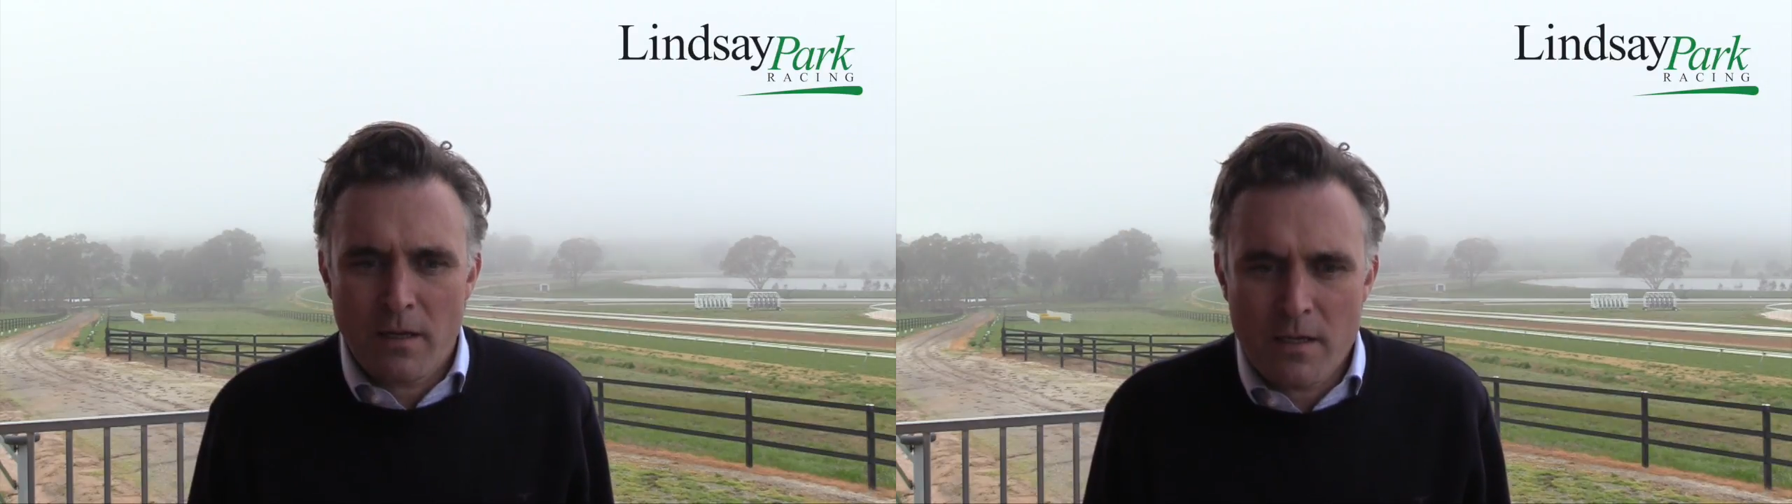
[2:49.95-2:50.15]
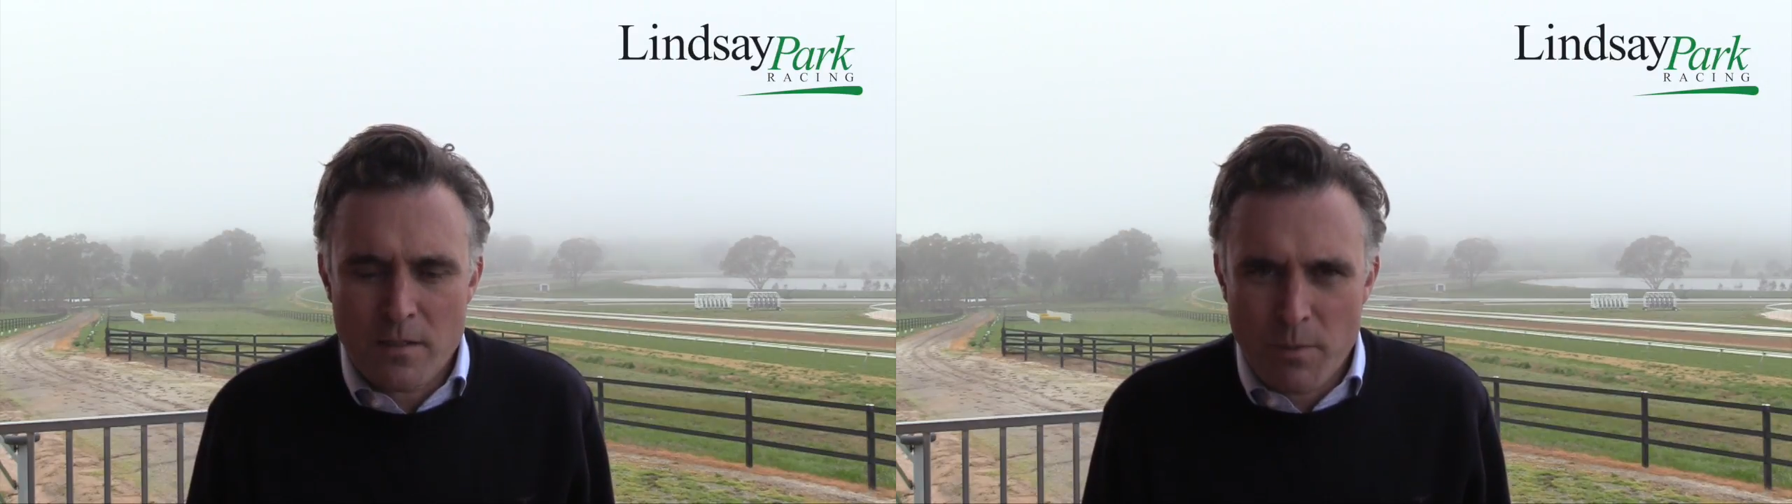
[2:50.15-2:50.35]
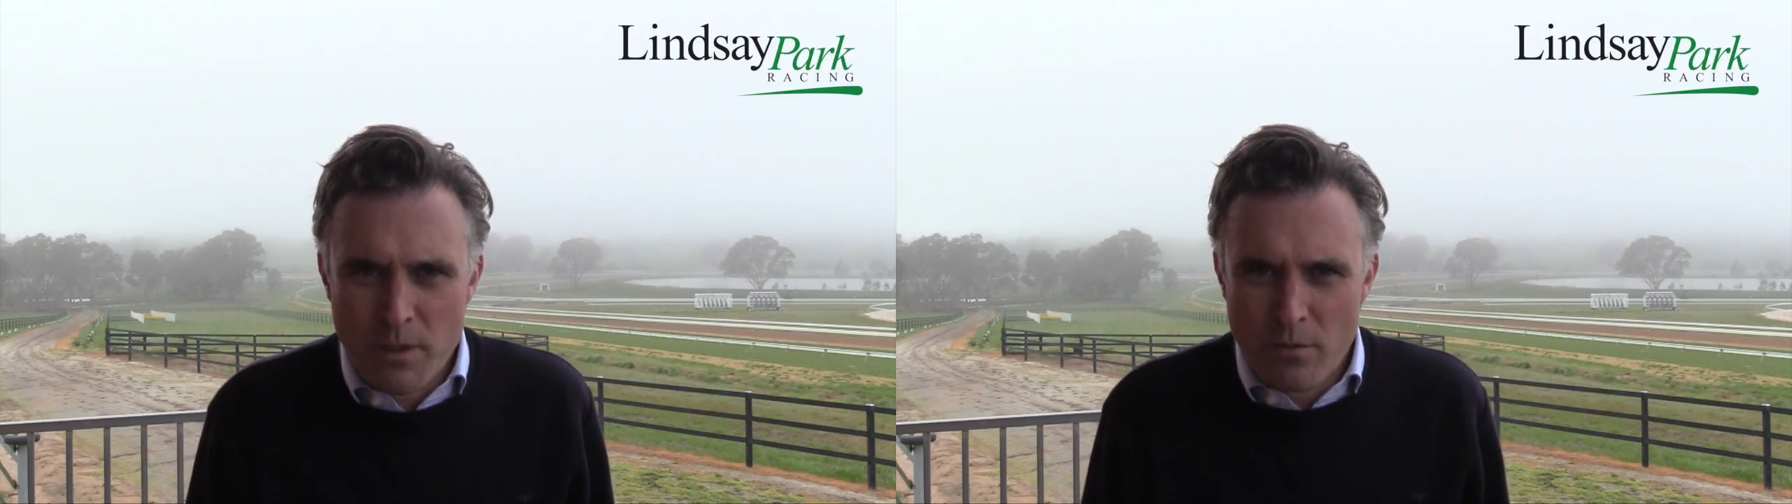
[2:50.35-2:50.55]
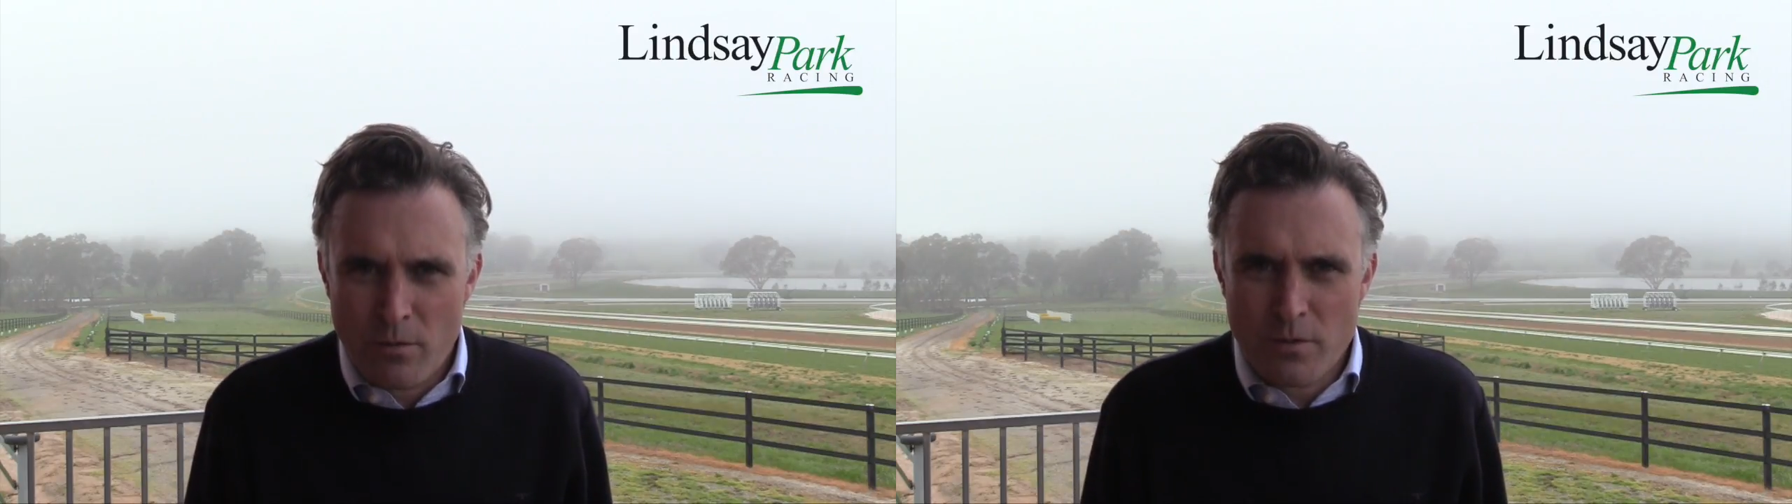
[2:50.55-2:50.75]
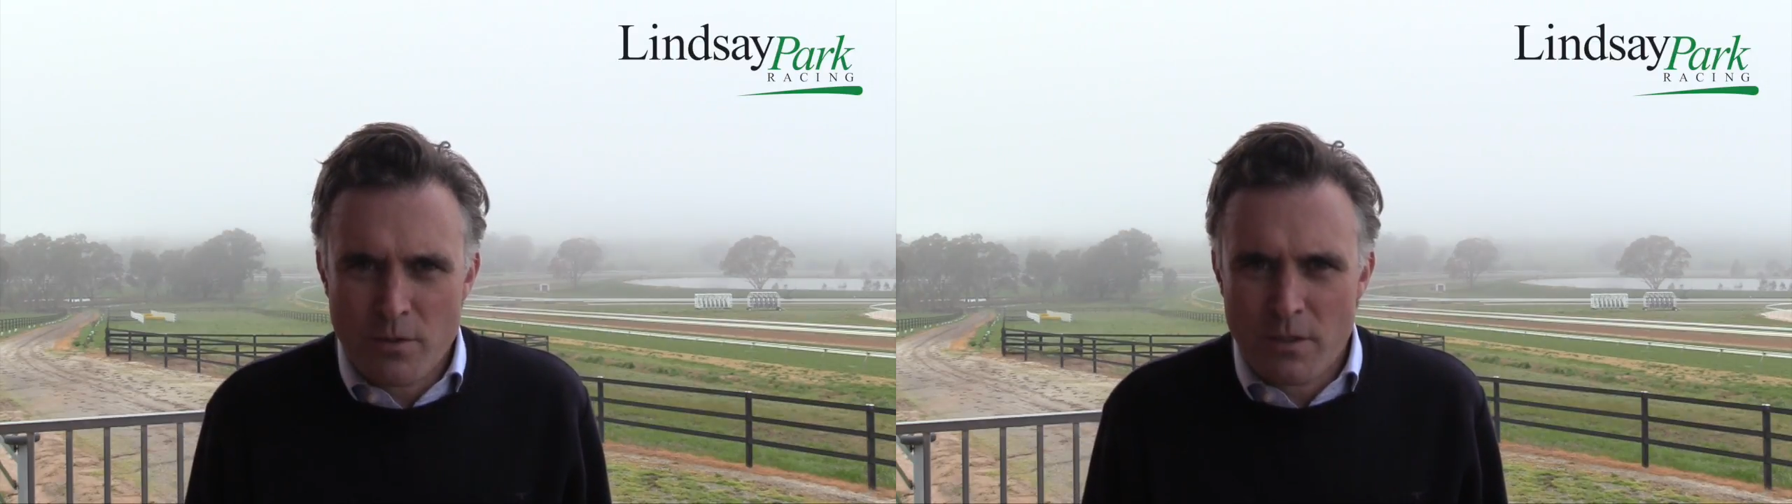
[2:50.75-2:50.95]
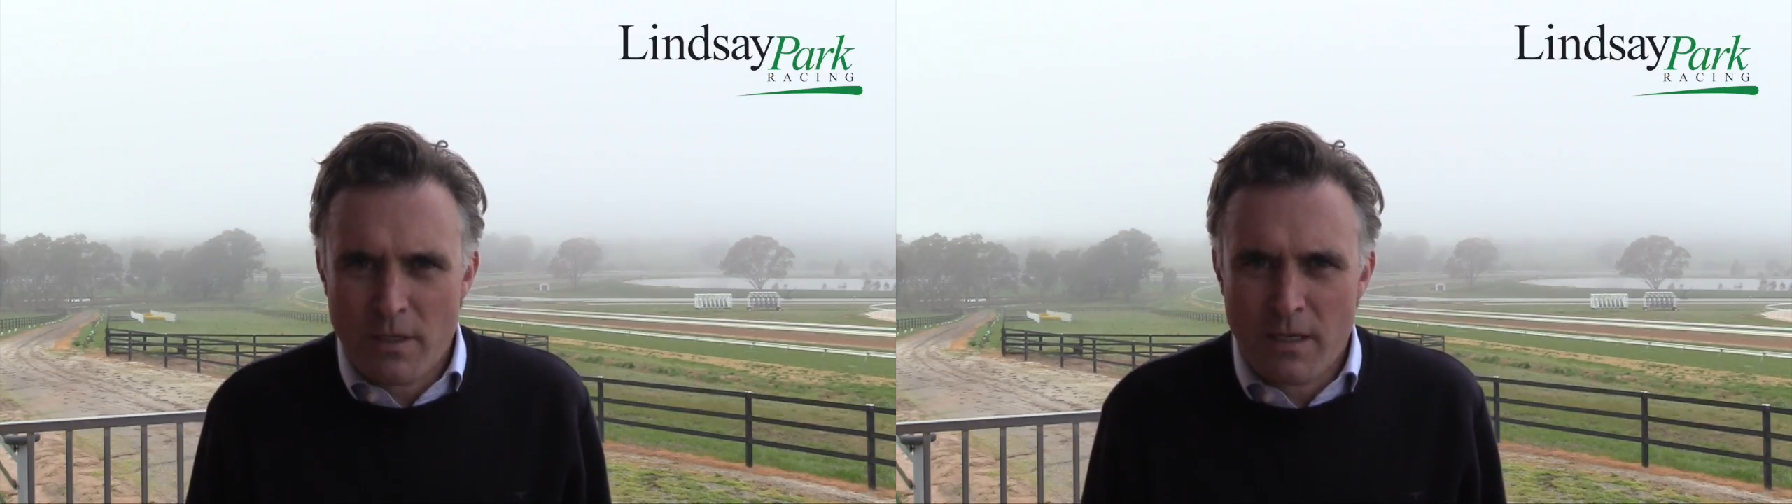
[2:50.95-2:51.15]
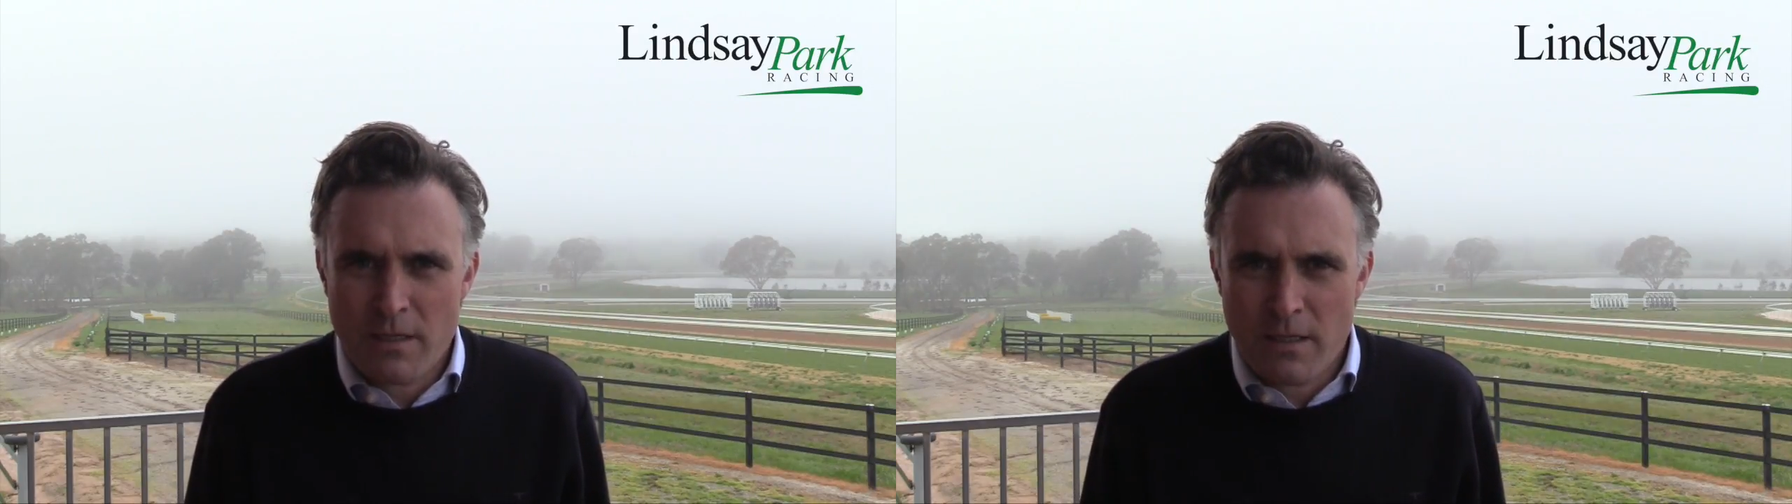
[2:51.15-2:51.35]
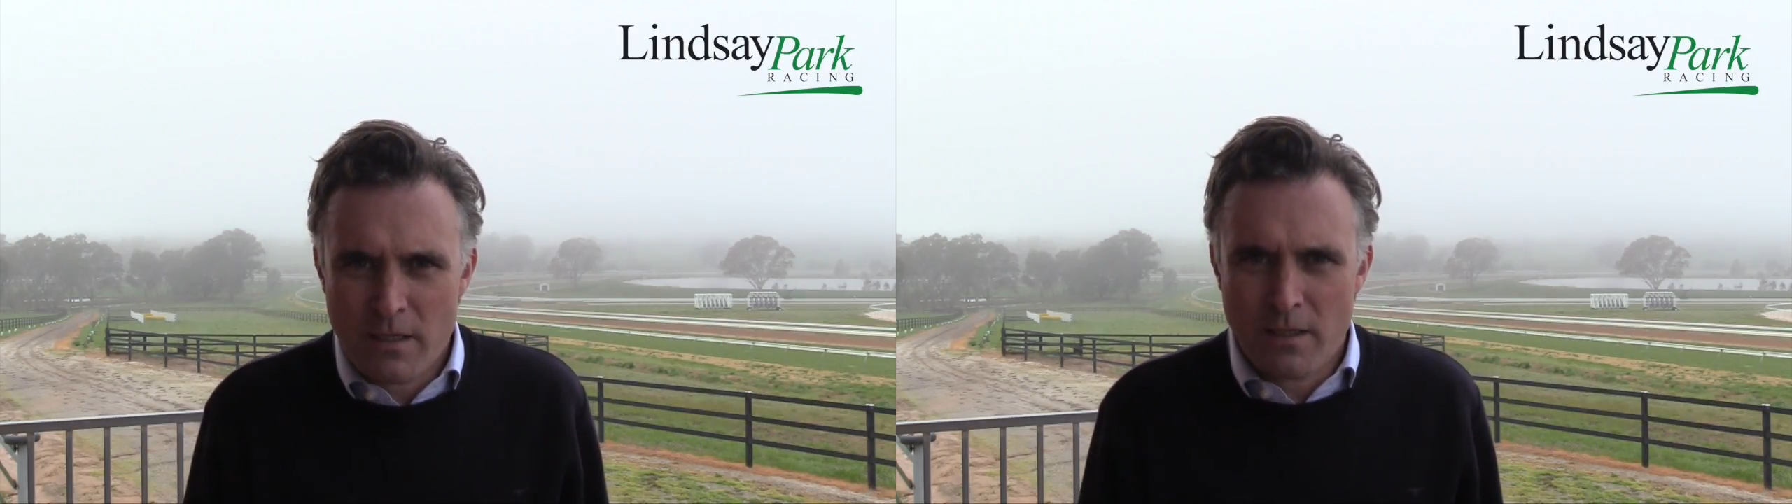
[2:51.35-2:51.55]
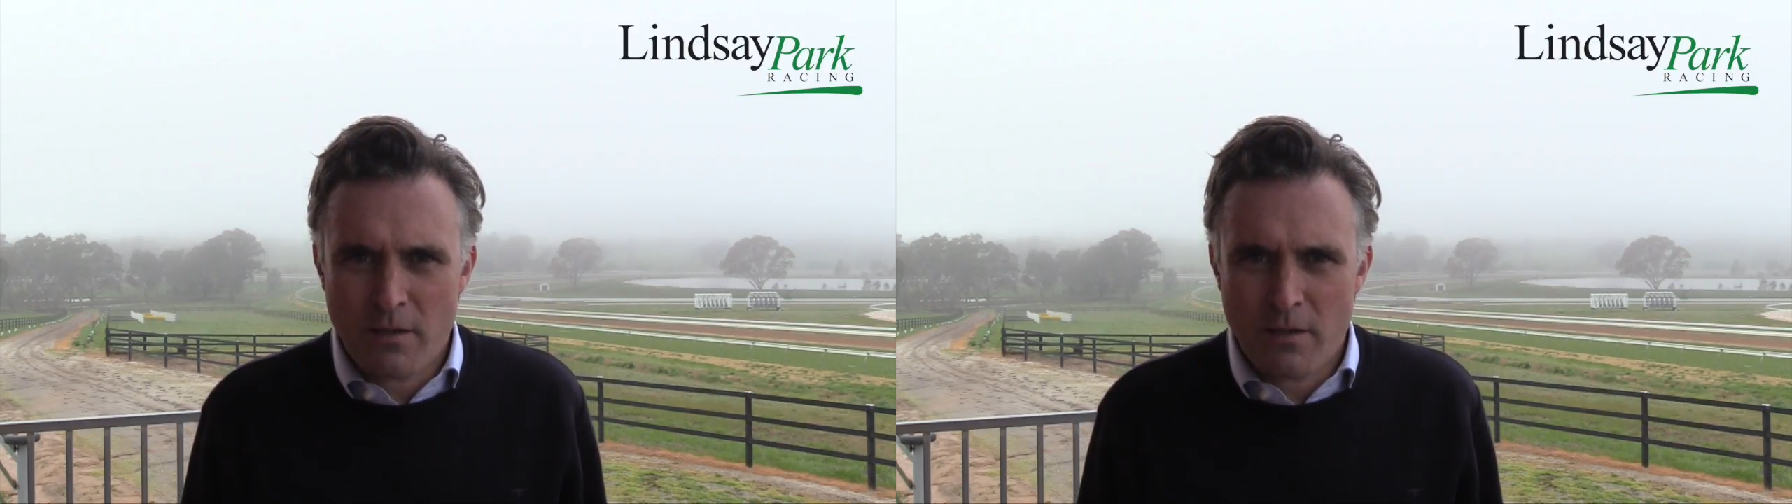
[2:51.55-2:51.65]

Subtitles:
He's a big horse, and that'll